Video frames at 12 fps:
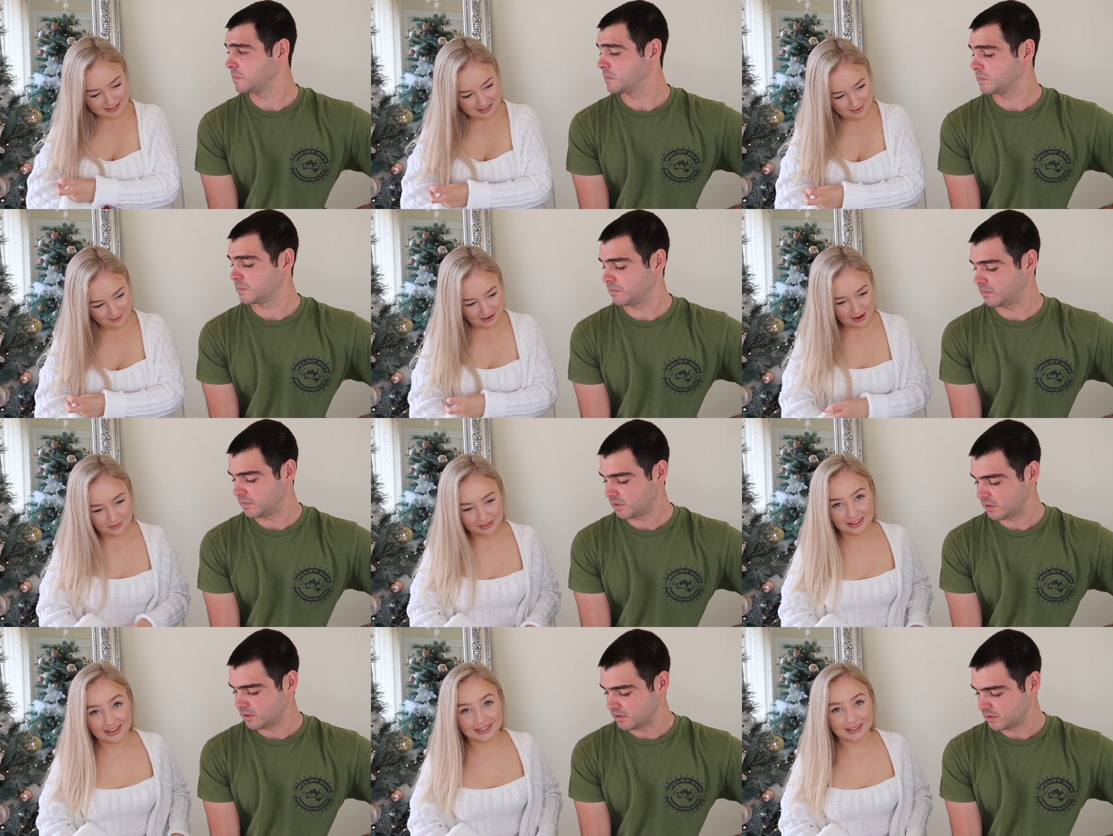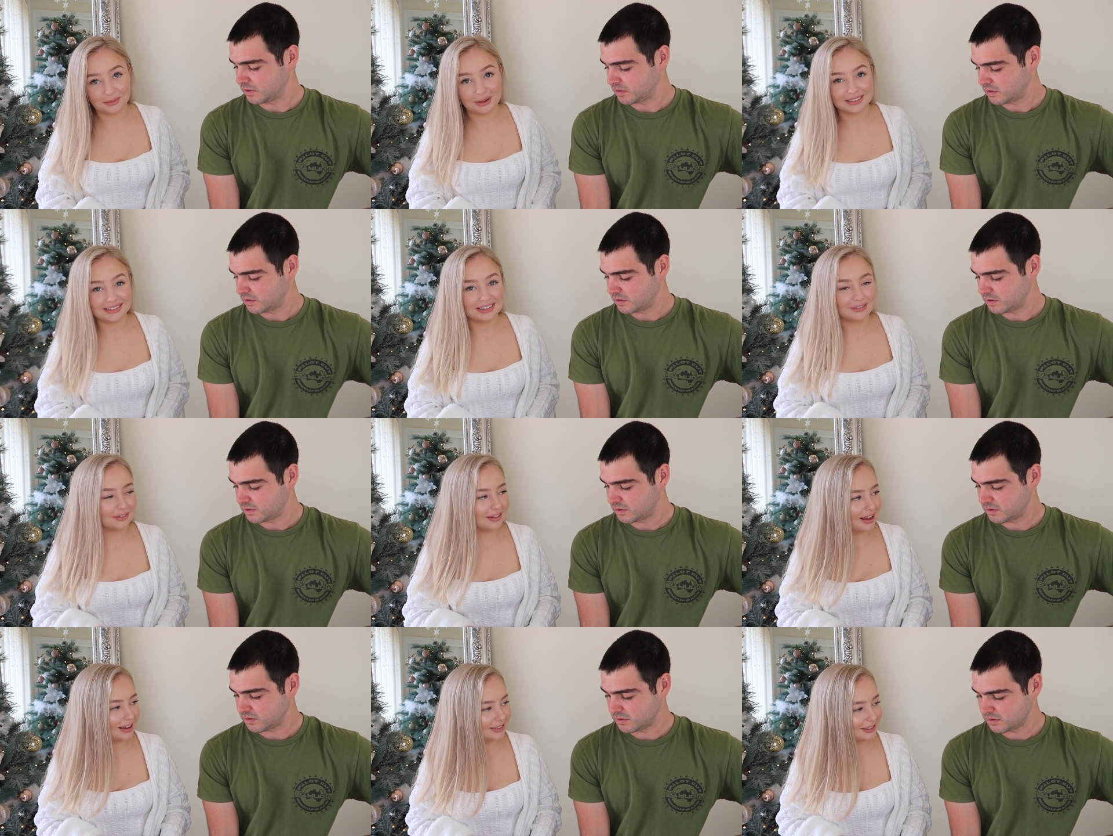Speaker 1: to save what I feel like is the best thing for
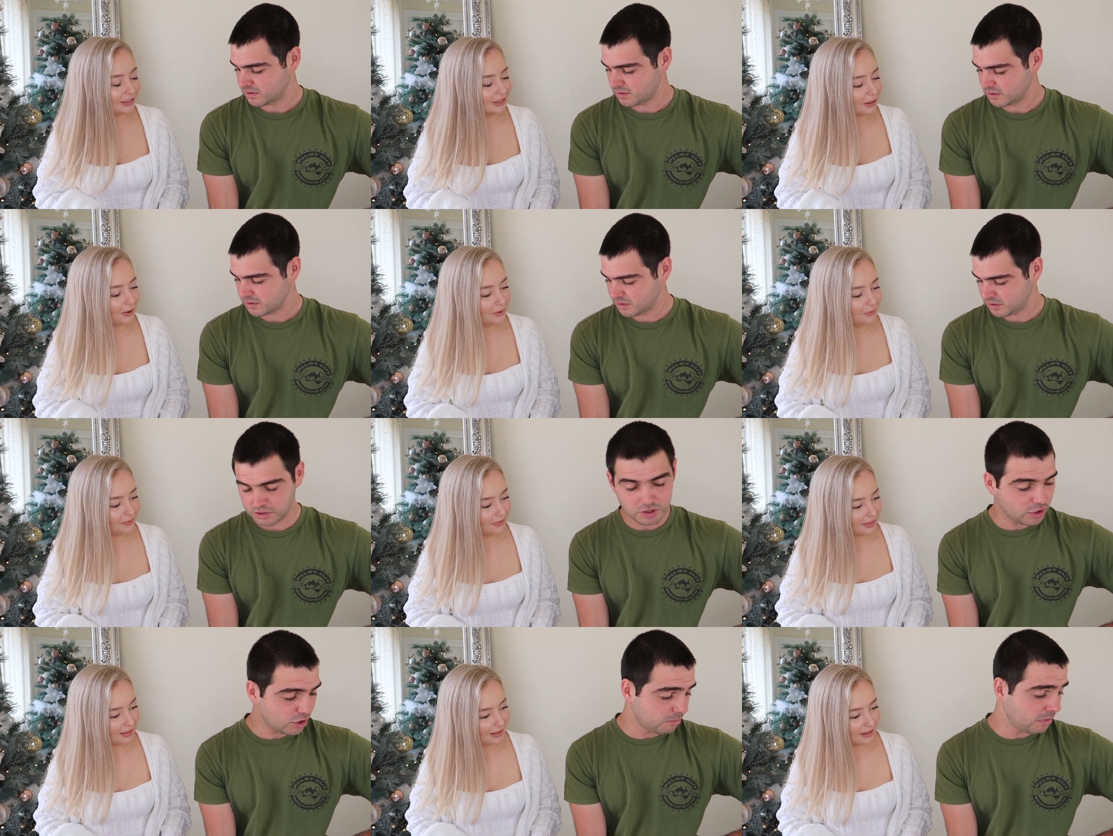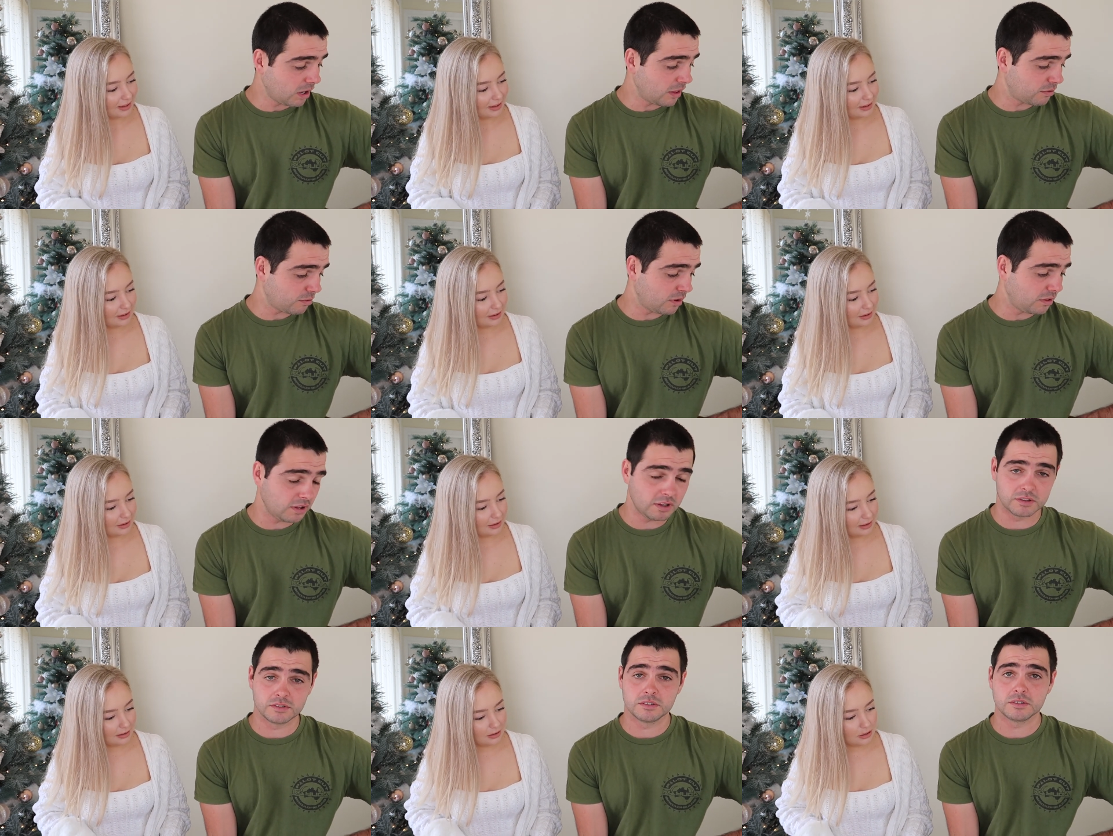last, so.
Speaker 2: So you only got me like 3
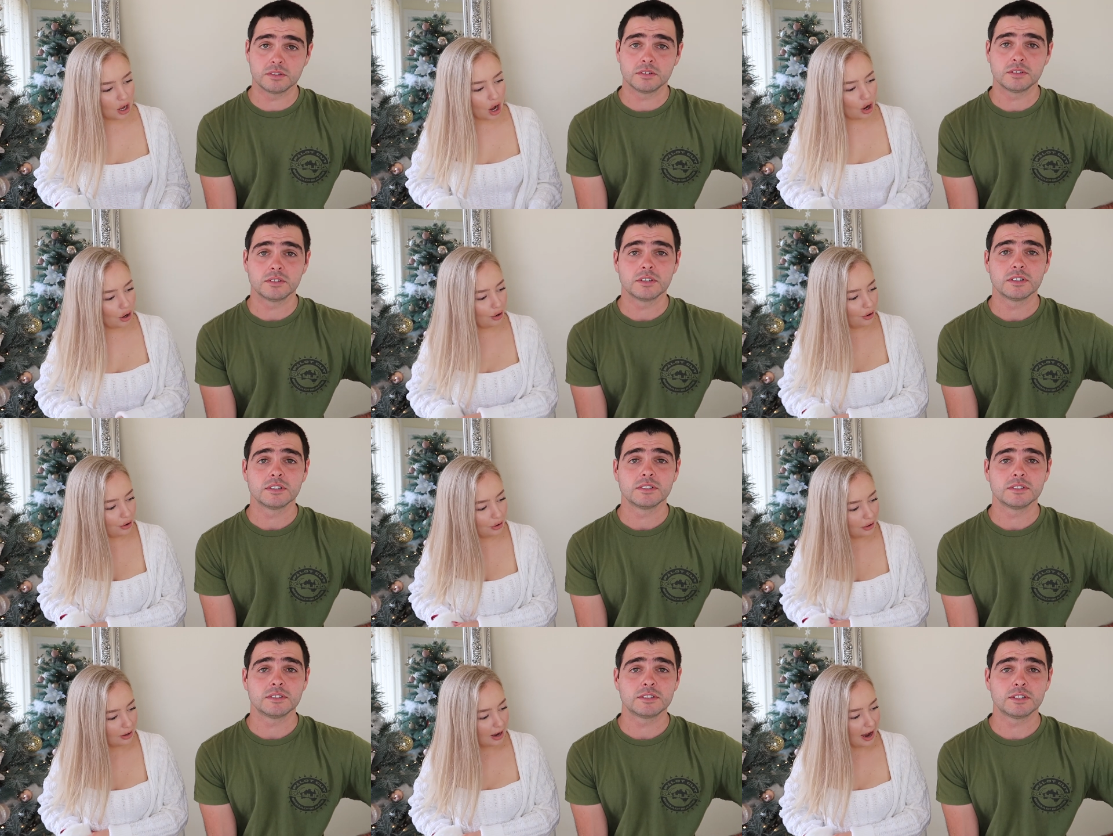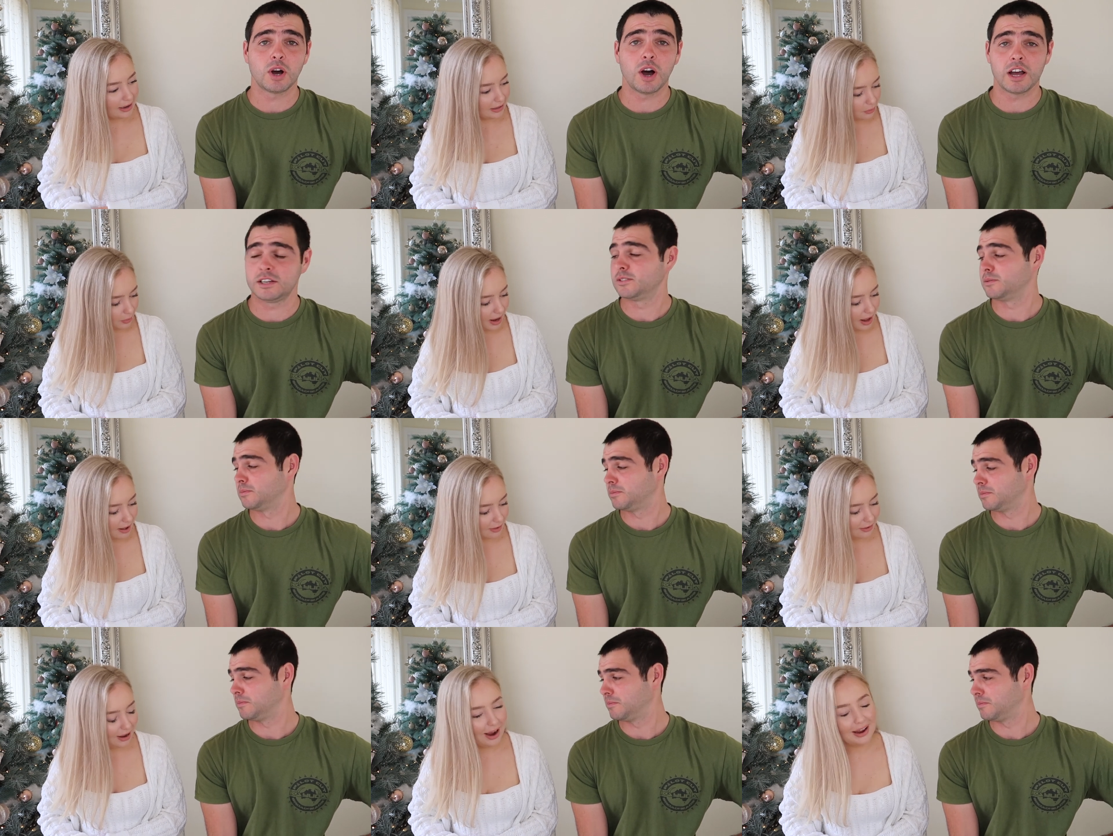things.
Speaker 1: No. Tight.
Speaker 2: I did
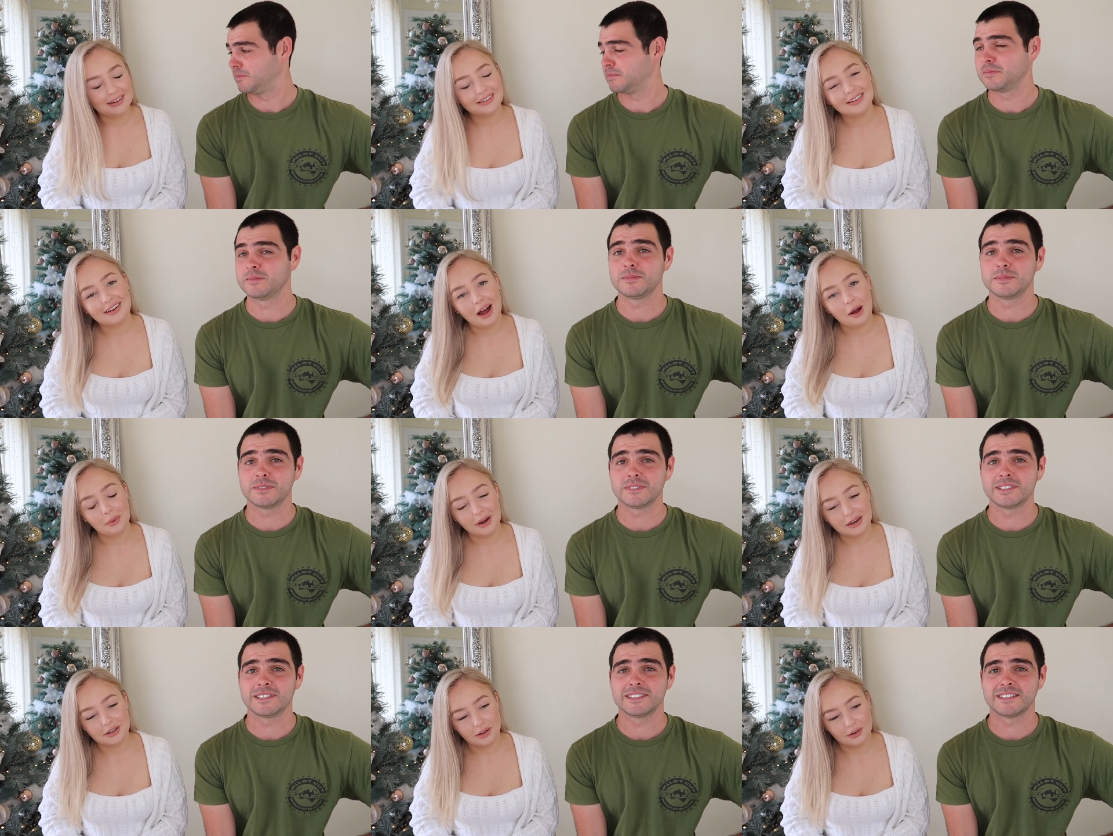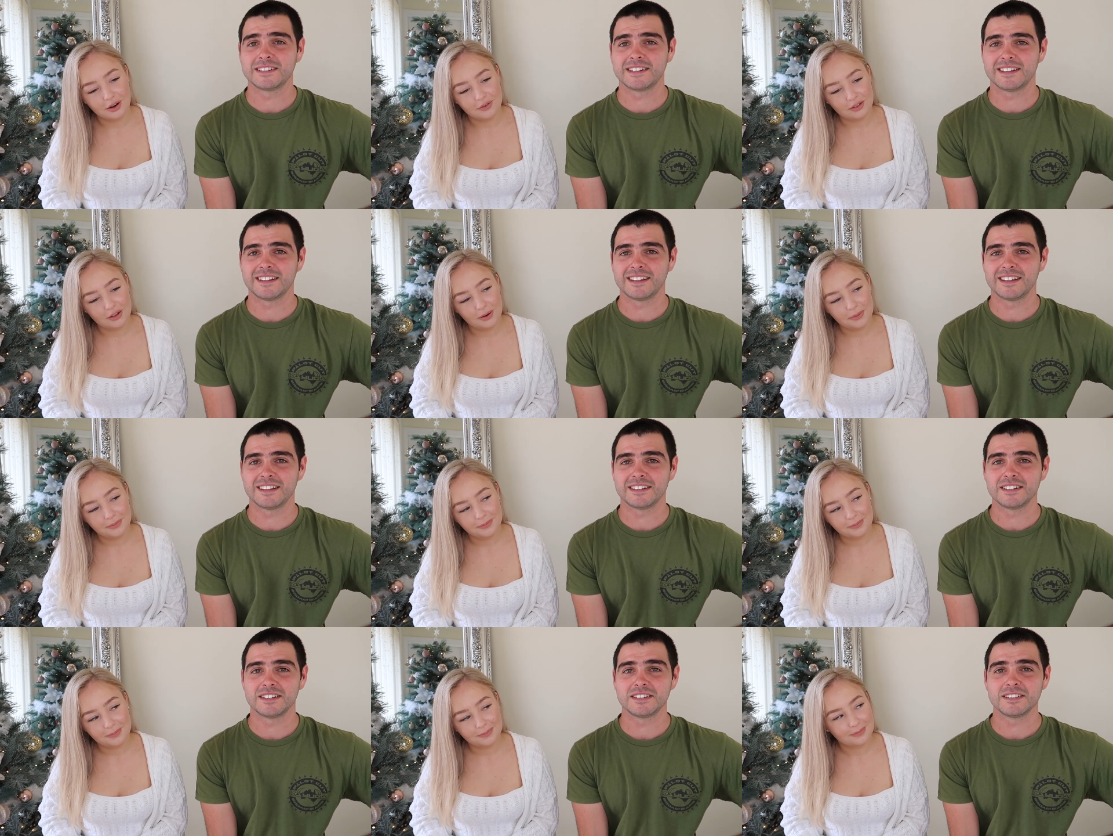well.
Speaker 1: I went $1 over though.
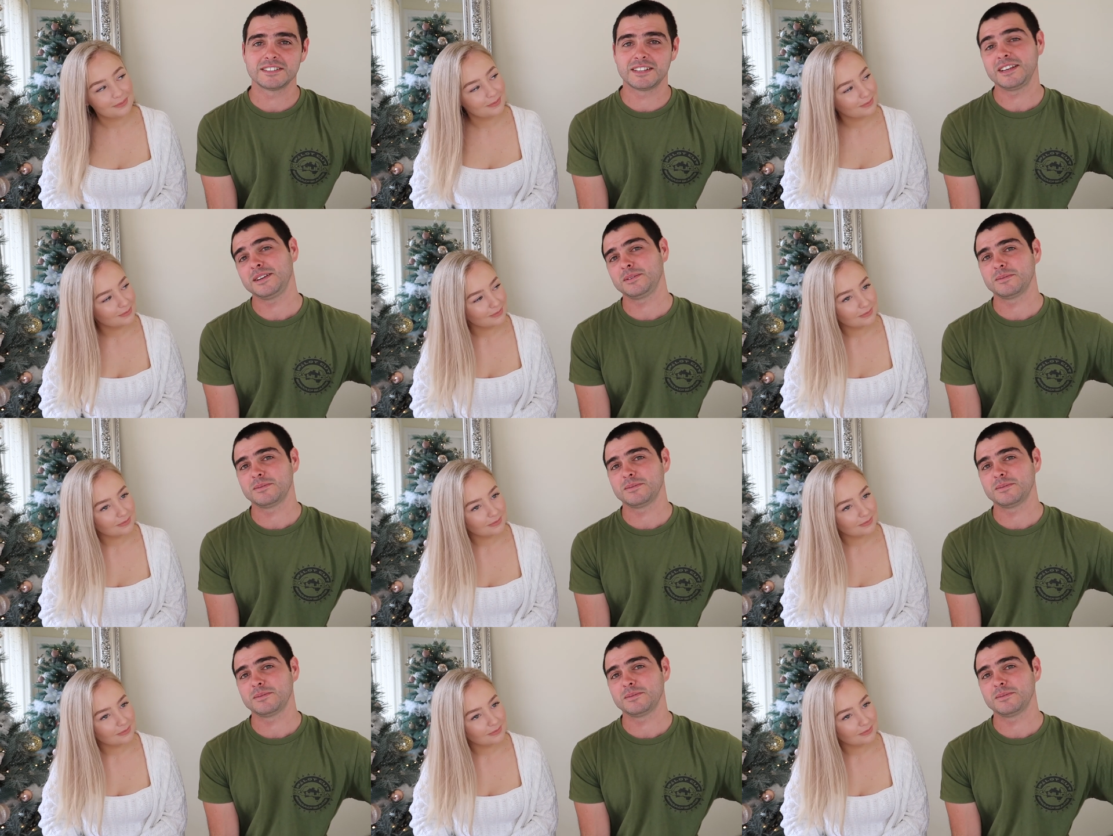
Speaker 2: See?